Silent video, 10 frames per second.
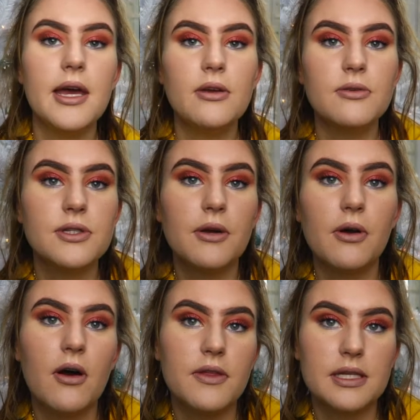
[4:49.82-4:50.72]
then also
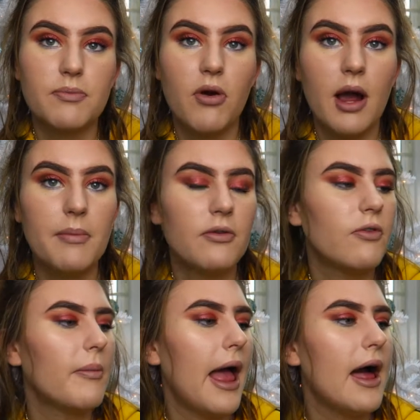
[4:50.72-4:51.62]
got this primer
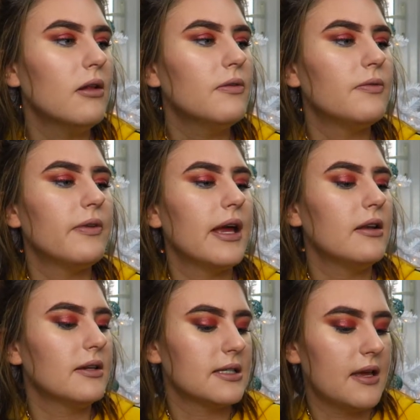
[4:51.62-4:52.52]
from e.l.f. It
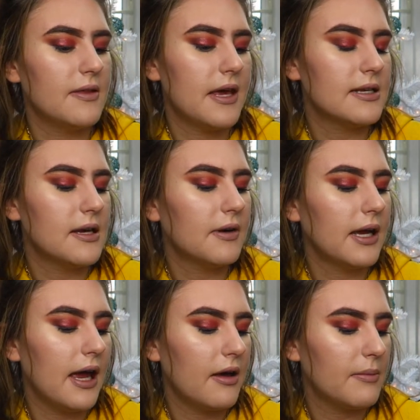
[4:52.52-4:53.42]
looks like this. I'll get
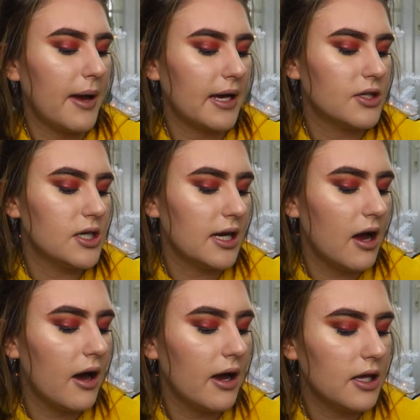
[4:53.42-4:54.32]
it out of the packaging.
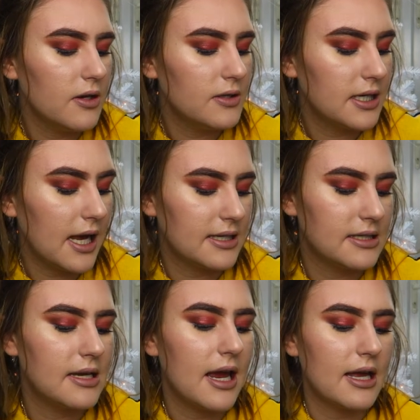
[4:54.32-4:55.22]
I used it
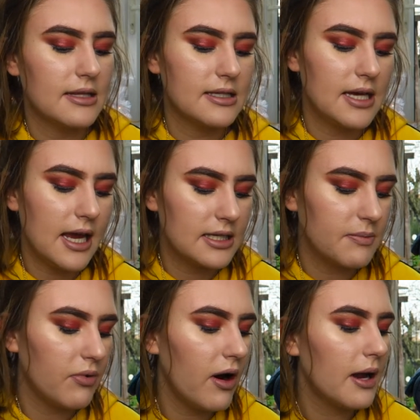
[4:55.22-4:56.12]
yesterday and today as a
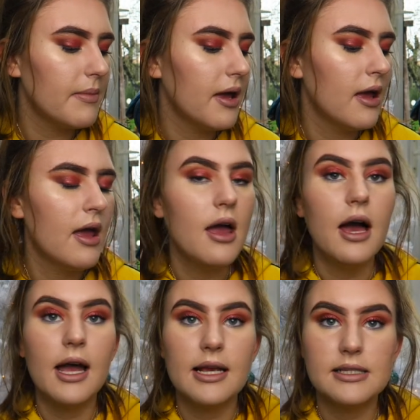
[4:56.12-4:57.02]
primer.
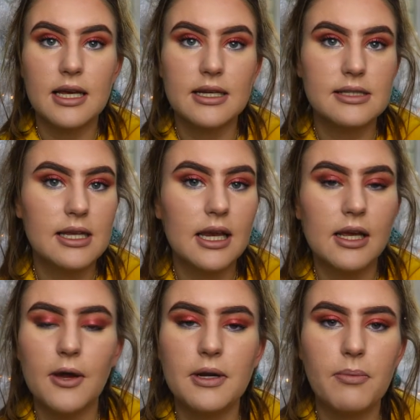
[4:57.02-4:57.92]
It's like a
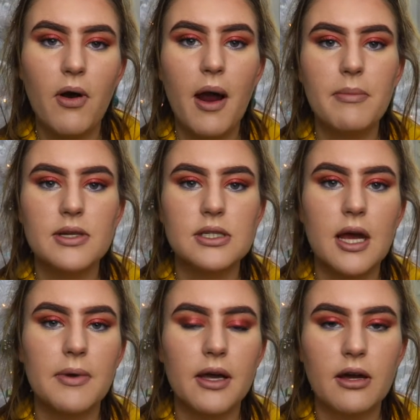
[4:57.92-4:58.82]
silicone primer,
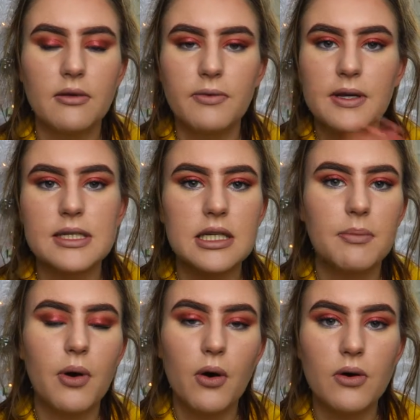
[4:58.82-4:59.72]
so it kind of fills in your
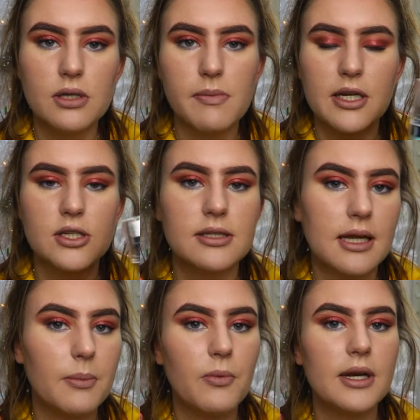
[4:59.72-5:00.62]
pores, makes your
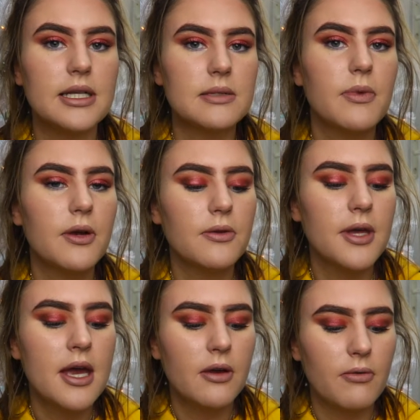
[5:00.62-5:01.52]
skin really smooth,
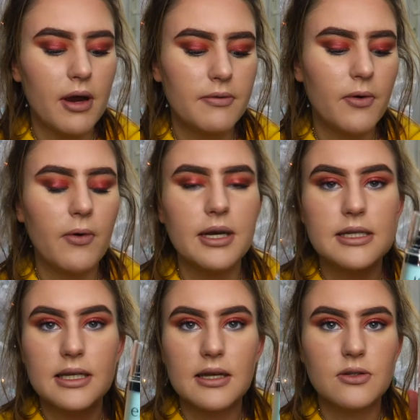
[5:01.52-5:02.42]
great for oily
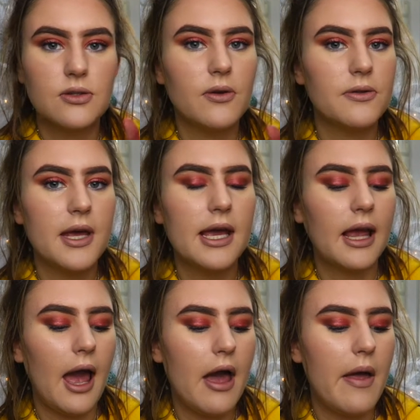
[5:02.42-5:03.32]
skin sort of thing,
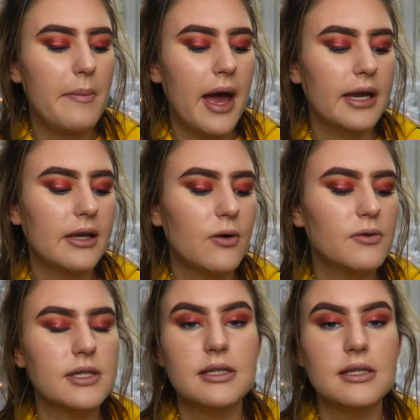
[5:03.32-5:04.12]
and it calls